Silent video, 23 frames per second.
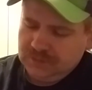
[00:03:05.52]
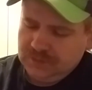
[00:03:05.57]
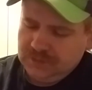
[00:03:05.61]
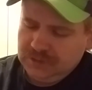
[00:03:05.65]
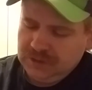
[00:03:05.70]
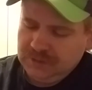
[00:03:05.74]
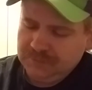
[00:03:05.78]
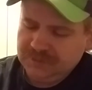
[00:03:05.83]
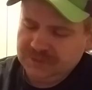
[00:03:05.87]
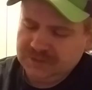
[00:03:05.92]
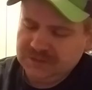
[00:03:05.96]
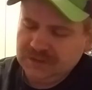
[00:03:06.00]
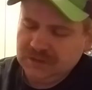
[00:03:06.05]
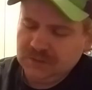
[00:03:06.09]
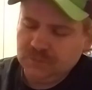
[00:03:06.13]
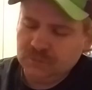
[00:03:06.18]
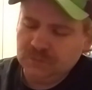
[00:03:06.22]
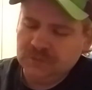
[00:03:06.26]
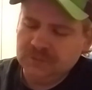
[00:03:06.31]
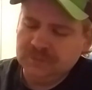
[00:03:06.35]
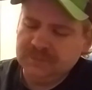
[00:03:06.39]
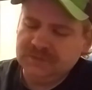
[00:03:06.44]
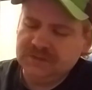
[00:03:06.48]
Amazon
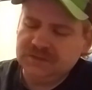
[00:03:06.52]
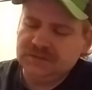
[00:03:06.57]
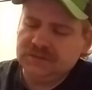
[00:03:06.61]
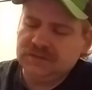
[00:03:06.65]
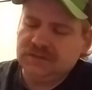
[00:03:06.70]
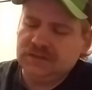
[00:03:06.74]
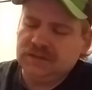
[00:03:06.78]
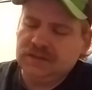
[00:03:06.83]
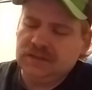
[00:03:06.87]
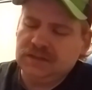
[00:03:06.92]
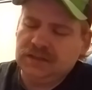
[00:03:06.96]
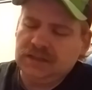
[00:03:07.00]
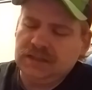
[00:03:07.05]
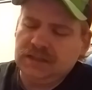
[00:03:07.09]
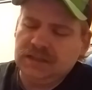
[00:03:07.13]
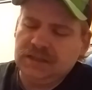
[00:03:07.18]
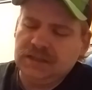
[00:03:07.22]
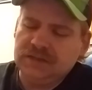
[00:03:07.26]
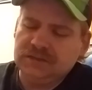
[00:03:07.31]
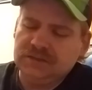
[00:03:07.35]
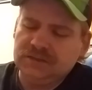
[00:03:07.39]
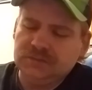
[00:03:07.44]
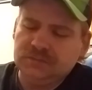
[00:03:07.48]
Woman
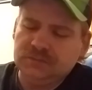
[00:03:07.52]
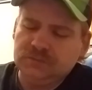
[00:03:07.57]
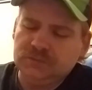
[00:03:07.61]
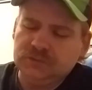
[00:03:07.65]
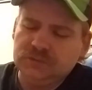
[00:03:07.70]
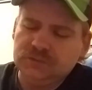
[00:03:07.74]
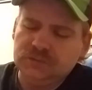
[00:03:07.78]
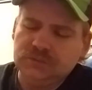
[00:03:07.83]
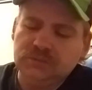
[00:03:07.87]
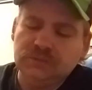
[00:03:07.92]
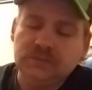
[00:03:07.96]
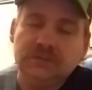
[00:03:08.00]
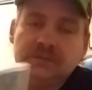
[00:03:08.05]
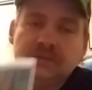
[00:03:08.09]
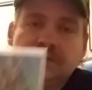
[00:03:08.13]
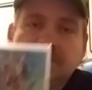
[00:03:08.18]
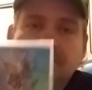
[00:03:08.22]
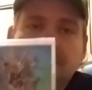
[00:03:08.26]
on the Moon